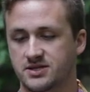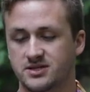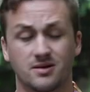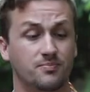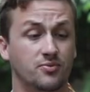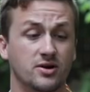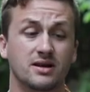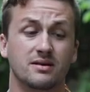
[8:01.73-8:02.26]
This is
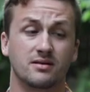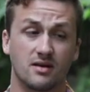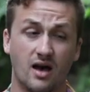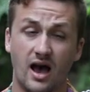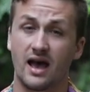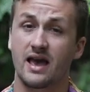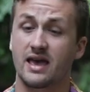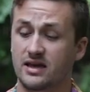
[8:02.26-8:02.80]
a pretty
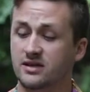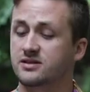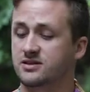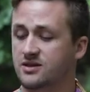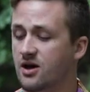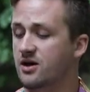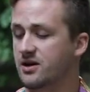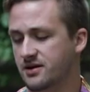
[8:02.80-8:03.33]

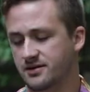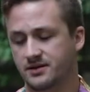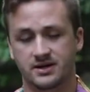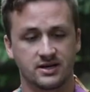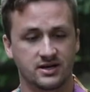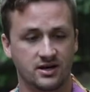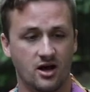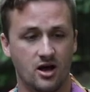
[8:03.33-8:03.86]
high-end gun
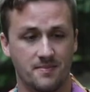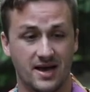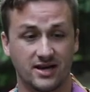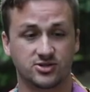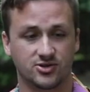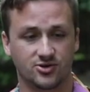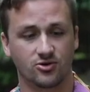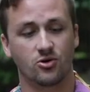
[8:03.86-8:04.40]

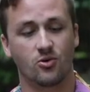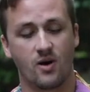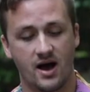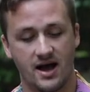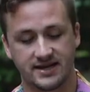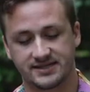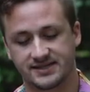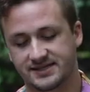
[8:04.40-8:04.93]

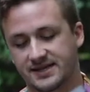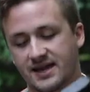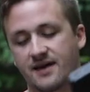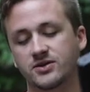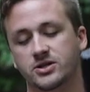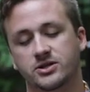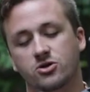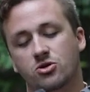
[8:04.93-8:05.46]
external-wise. It did
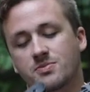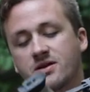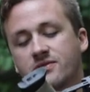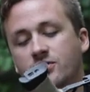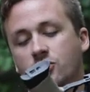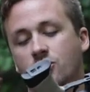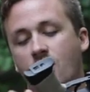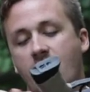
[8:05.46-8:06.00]
have a little bit
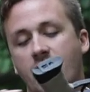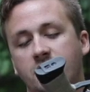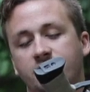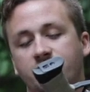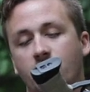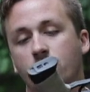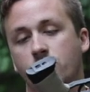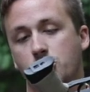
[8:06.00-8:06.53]
of a crack
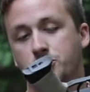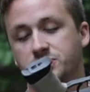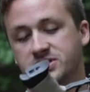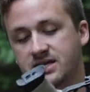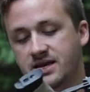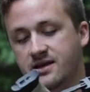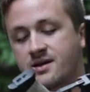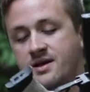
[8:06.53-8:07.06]
and fall
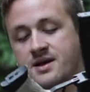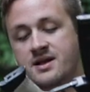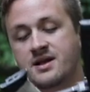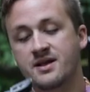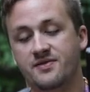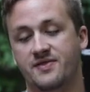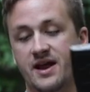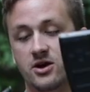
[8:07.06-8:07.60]
oopsie
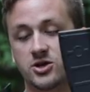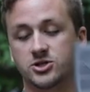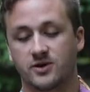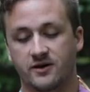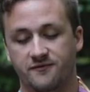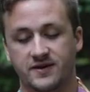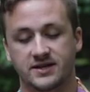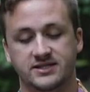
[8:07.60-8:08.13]
there, so
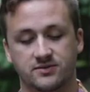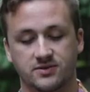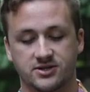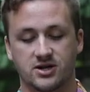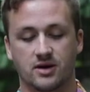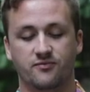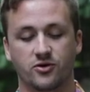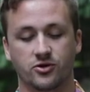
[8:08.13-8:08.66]
I fixed it with a
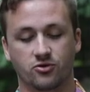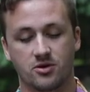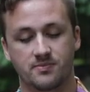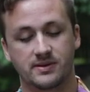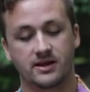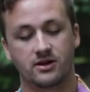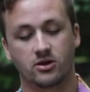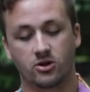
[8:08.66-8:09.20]
tough one
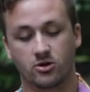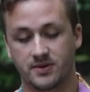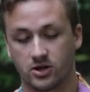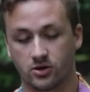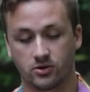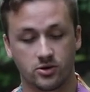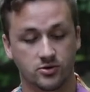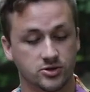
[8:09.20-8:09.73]
grip and then a little bit
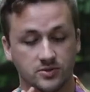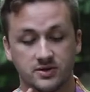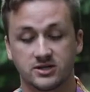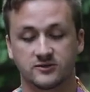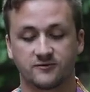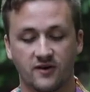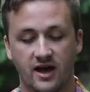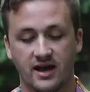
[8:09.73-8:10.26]
of glue, so it
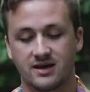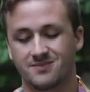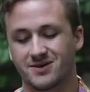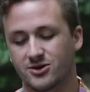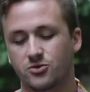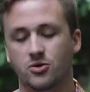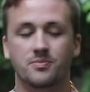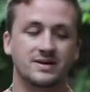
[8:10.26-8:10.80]
is fine,
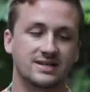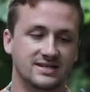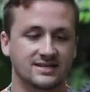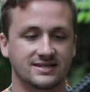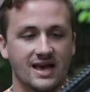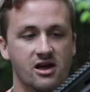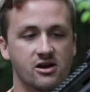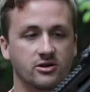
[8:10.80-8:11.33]
but it will be
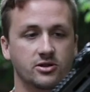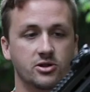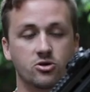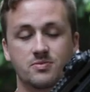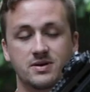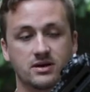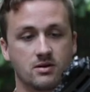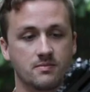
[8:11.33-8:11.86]
discounted a
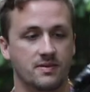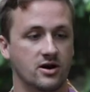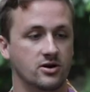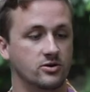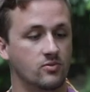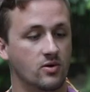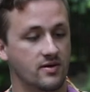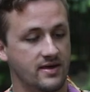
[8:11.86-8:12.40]
little bit
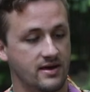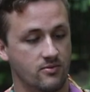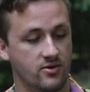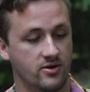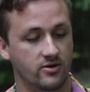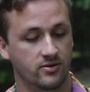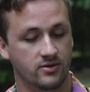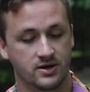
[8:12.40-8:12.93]
compared to what they
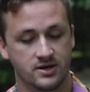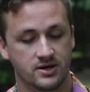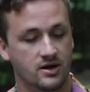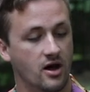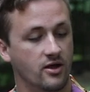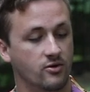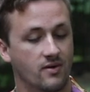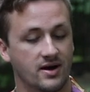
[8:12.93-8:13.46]
will
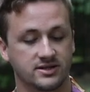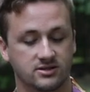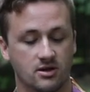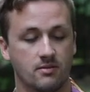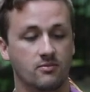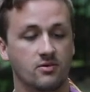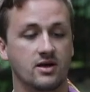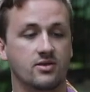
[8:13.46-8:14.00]
otherwise
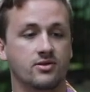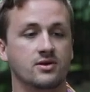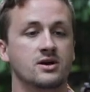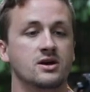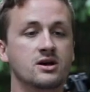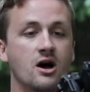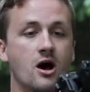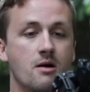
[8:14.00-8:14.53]
come with.
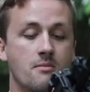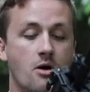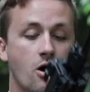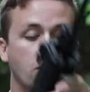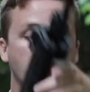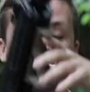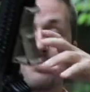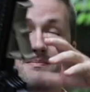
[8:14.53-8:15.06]

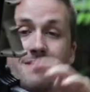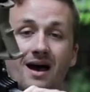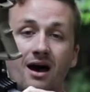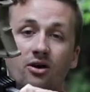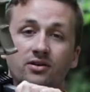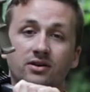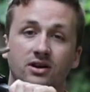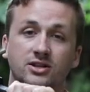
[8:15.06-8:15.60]
All
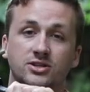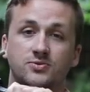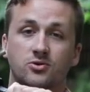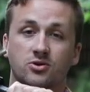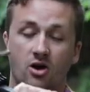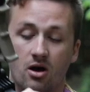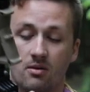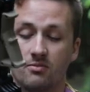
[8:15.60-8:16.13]
the guns
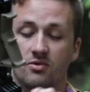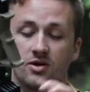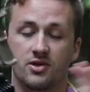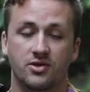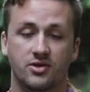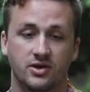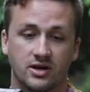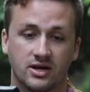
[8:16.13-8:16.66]
will come
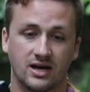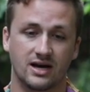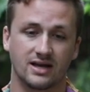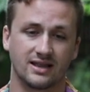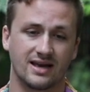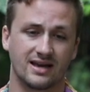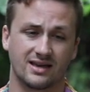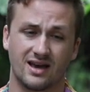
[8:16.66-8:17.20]
with
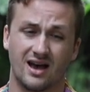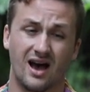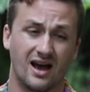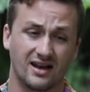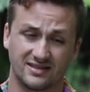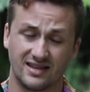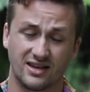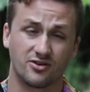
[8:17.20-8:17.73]
like
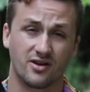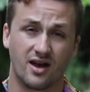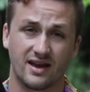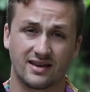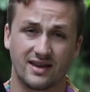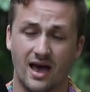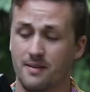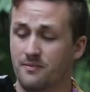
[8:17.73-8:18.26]
a standard
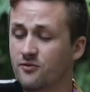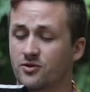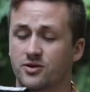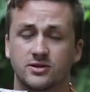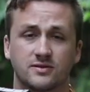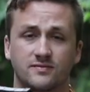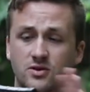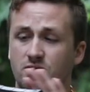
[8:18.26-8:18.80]
high cap for
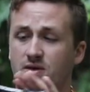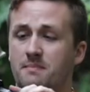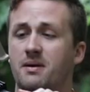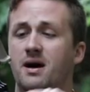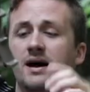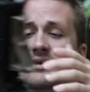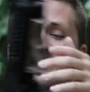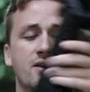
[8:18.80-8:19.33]
those of you that
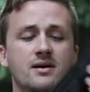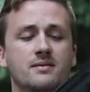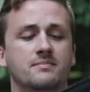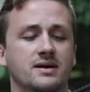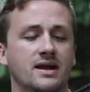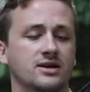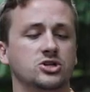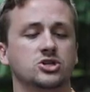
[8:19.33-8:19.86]
buy them,
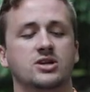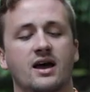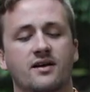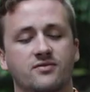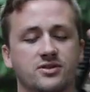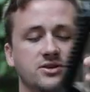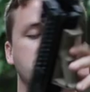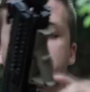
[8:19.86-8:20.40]
but I just
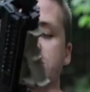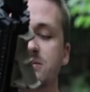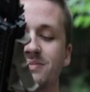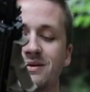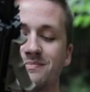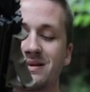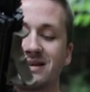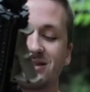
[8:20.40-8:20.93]
have the
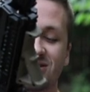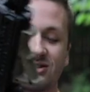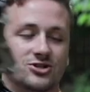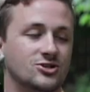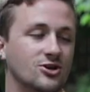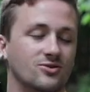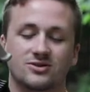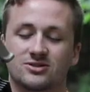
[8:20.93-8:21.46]
G&P mids to
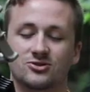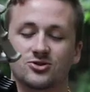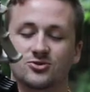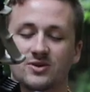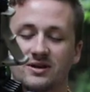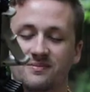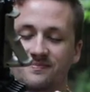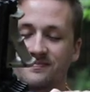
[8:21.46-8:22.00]
show because they're
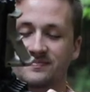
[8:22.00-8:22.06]
sweet.